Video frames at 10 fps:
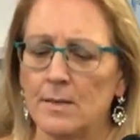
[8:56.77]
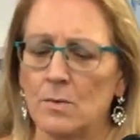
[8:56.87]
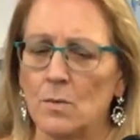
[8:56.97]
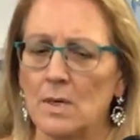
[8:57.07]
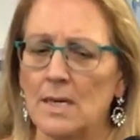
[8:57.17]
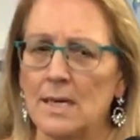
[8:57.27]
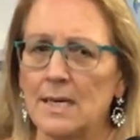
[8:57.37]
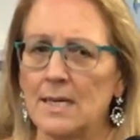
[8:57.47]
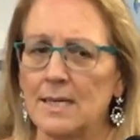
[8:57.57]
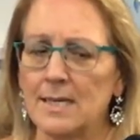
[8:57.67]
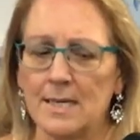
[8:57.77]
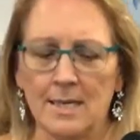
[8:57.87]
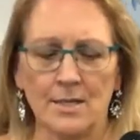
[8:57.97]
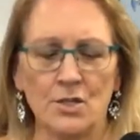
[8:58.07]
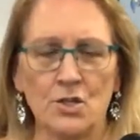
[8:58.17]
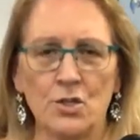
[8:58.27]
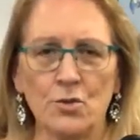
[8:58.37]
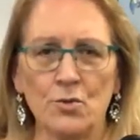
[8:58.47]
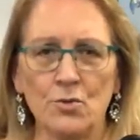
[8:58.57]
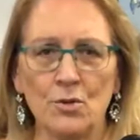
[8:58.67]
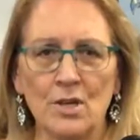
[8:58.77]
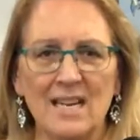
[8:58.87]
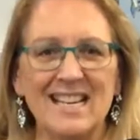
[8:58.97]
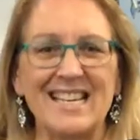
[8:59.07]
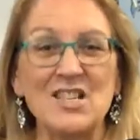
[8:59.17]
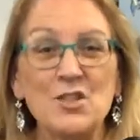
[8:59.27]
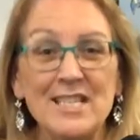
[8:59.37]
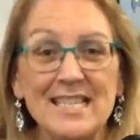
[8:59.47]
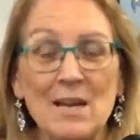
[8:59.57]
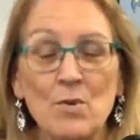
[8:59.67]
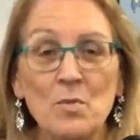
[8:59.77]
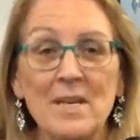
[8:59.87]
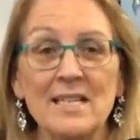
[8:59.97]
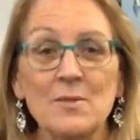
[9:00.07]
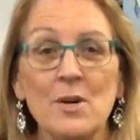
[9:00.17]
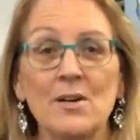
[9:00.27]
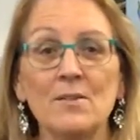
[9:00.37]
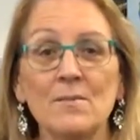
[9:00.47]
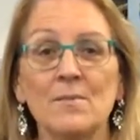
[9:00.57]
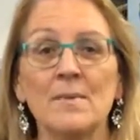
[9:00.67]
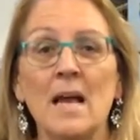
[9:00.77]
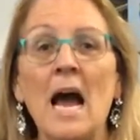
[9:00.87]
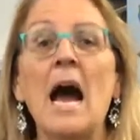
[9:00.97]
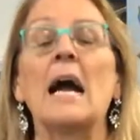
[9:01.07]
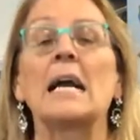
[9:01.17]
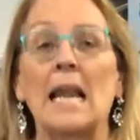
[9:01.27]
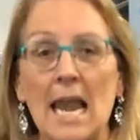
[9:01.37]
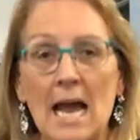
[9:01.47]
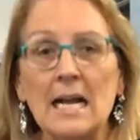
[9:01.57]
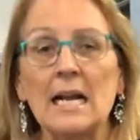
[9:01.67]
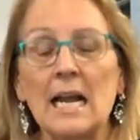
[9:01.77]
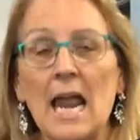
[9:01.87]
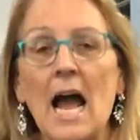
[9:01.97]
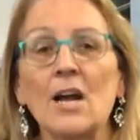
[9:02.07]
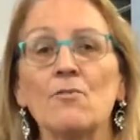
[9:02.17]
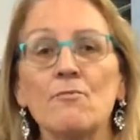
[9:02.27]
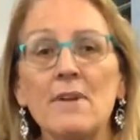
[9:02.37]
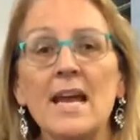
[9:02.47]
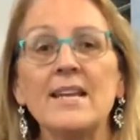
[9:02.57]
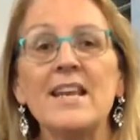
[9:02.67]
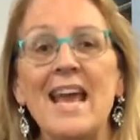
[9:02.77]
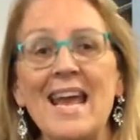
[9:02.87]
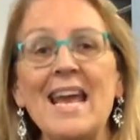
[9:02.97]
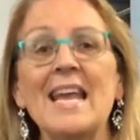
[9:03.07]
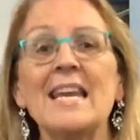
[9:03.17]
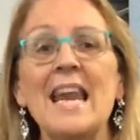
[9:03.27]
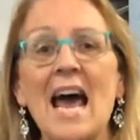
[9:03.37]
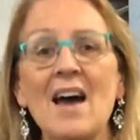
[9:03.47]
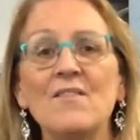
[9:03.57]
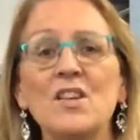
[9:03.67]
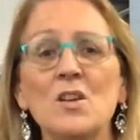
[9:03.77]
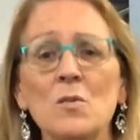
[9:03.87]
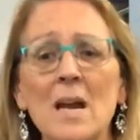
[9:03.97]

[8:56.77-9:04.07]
1, 2. Can you sing that with me as well? Cluck, cluck, red hen, have you